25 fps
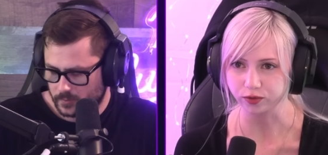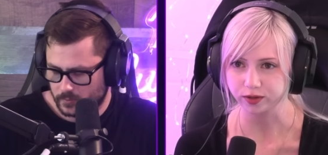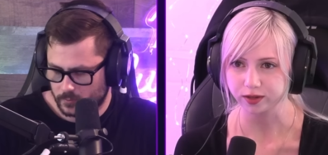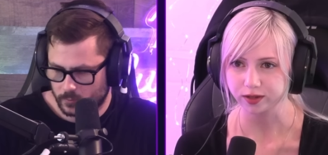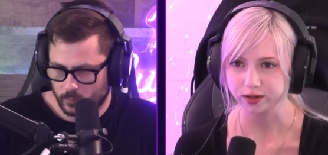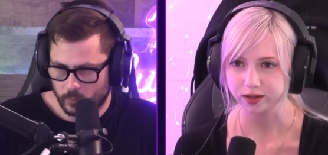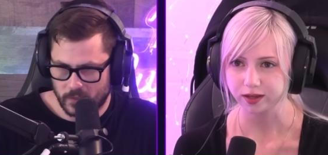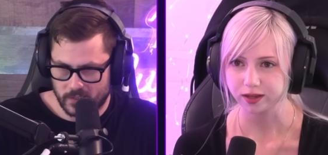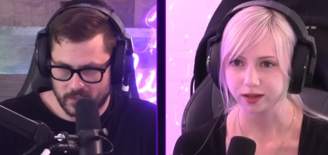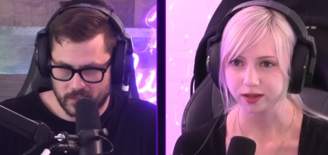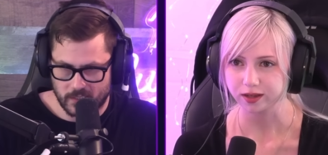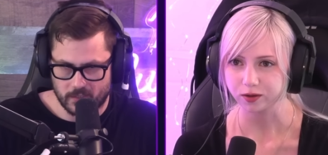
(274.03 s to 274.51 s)

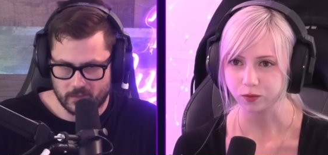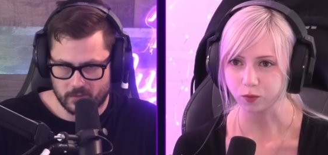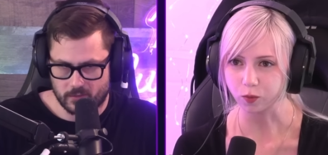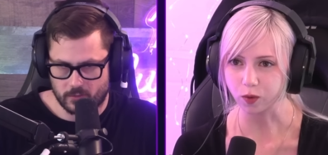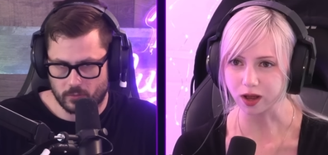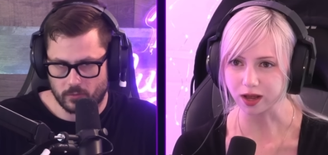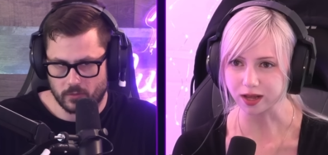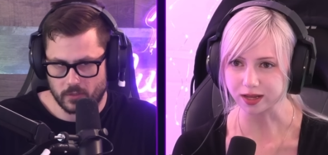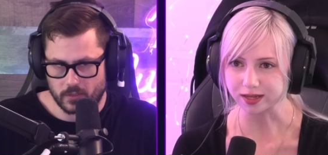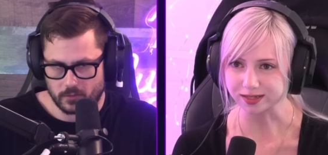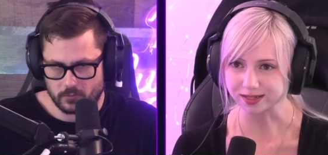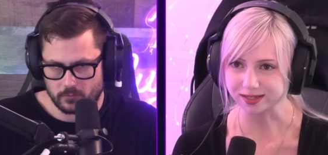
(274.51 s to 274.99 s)
Speaker 1: West Side Story.
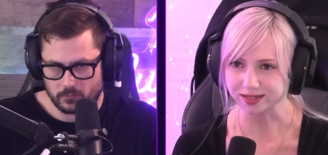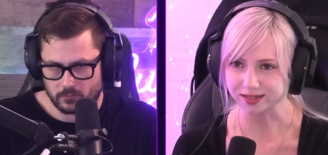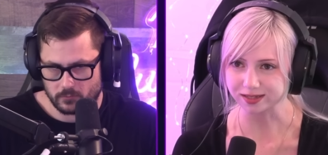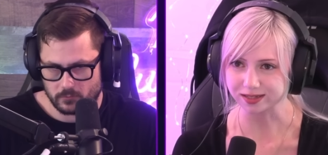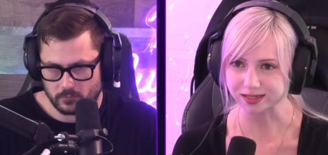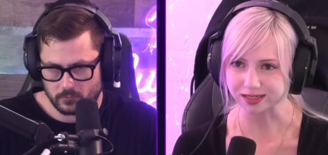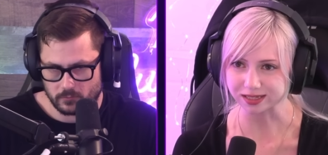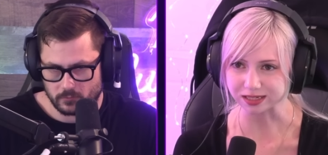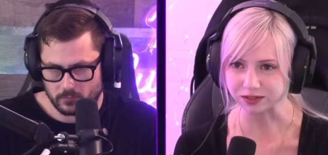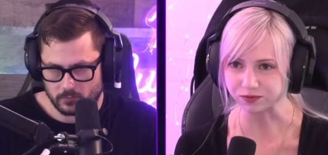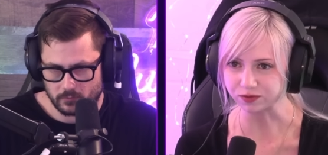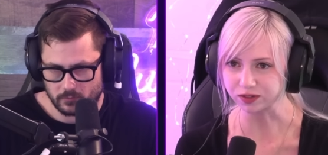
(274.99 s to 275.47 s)
was
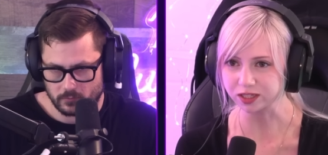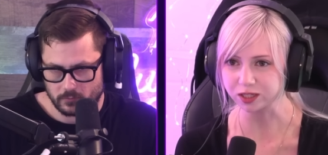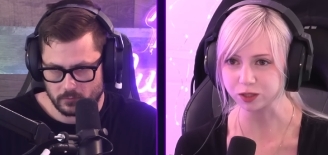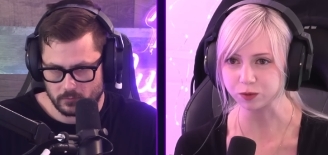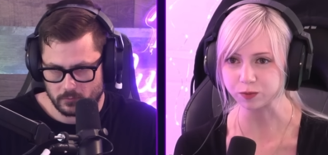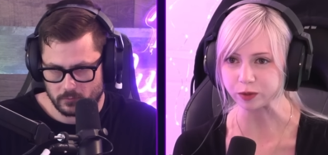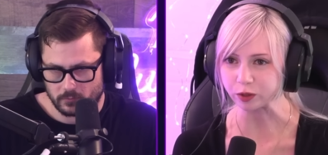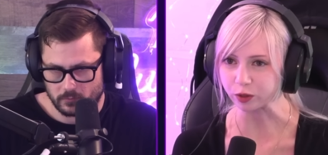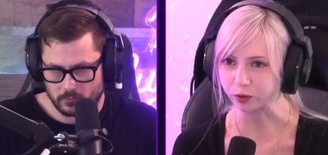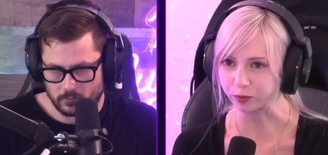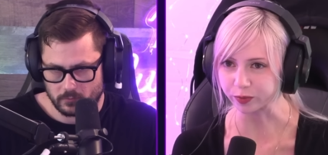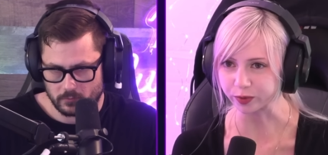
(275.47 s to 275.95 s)
Steven
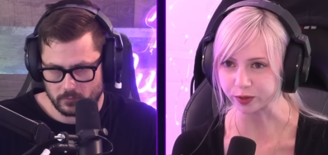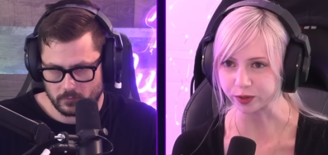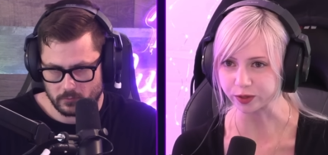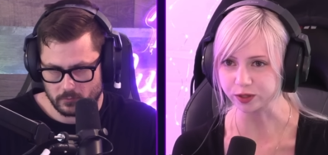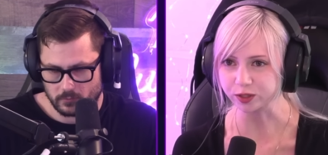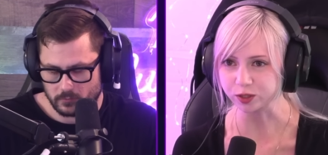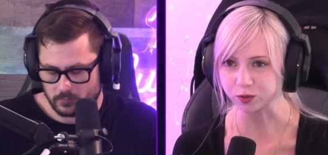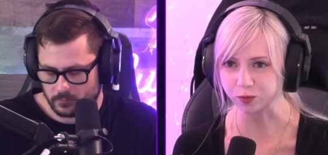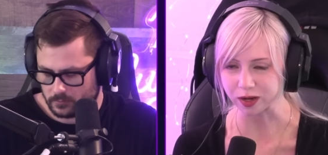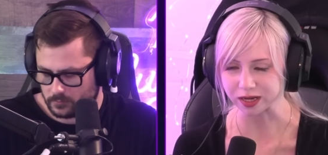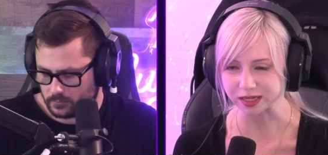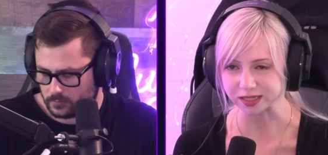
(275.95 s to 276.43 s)

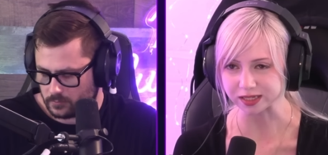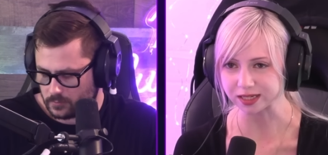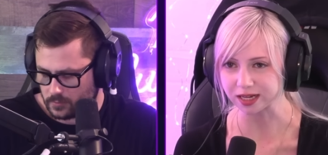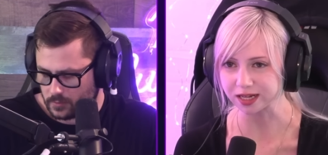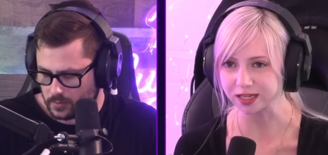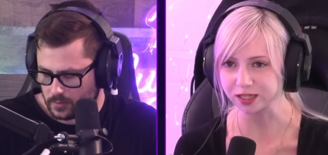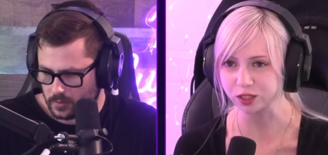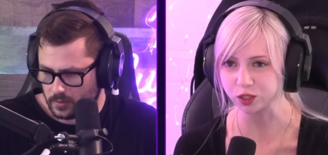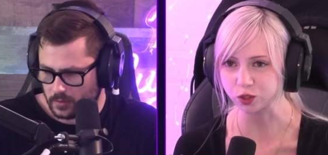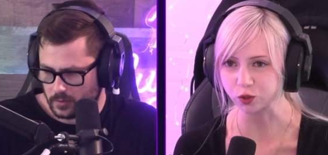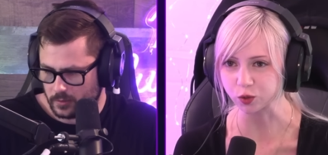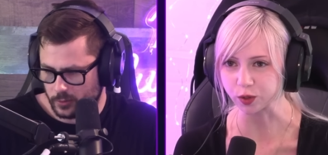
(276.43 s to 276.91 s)
Spielberg's West
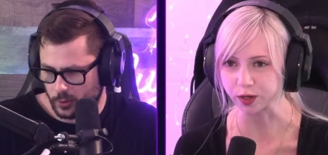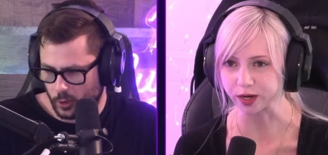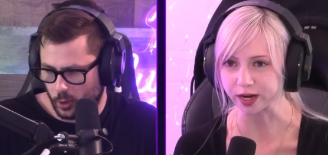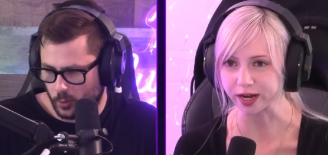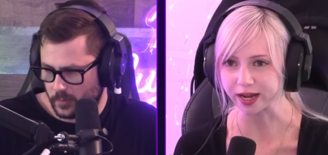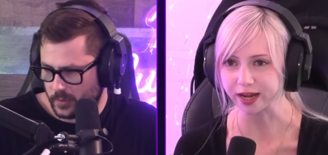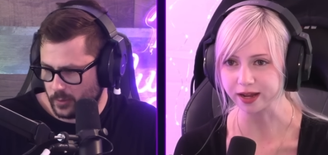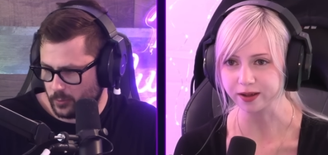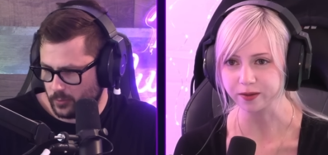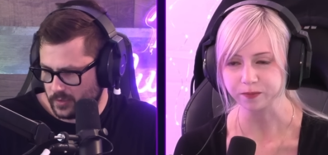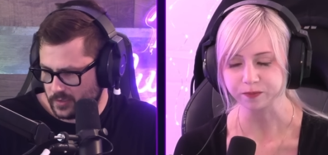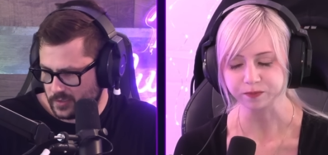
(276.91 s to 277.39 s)
Side Story. Nobody
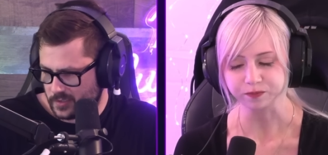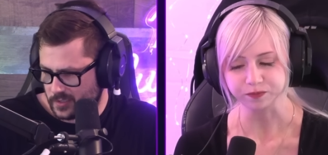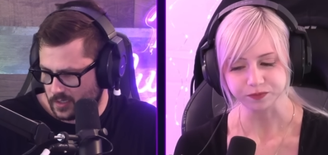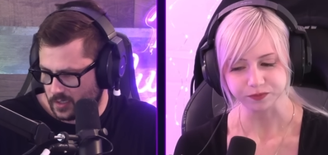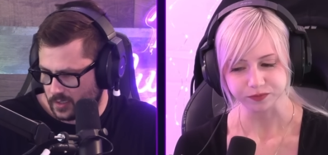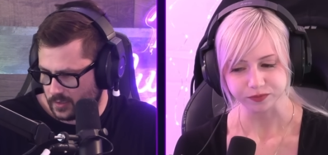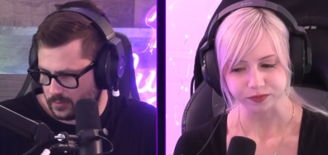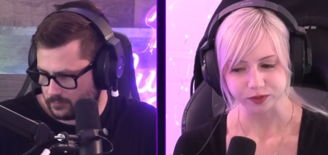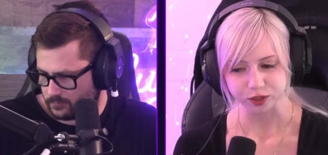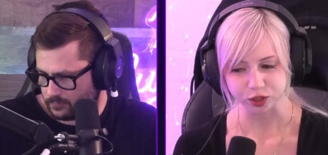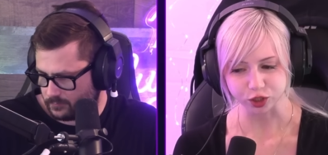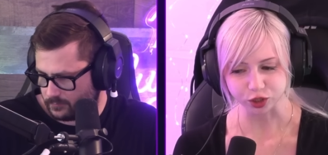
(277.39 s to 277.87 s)
went and saw it.
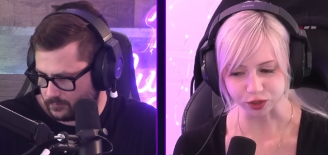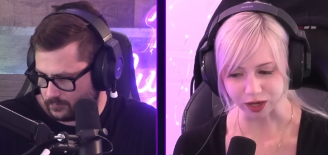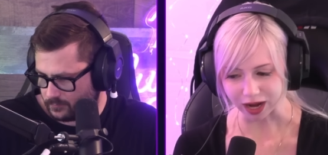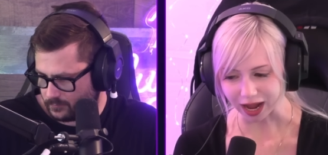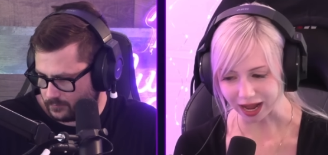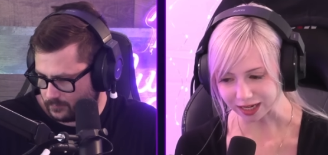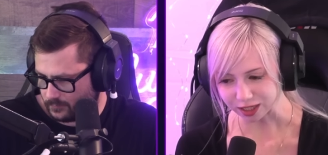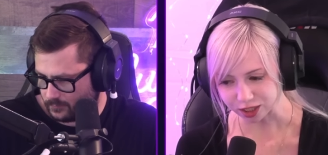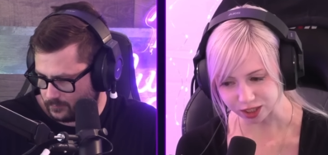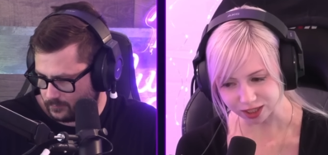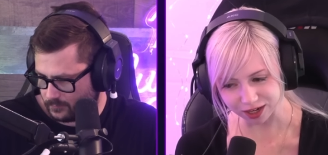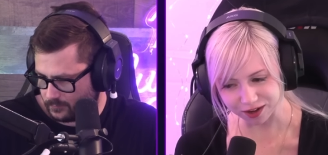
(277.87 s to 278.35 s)

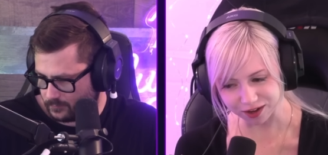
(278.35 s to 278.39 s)
Tragic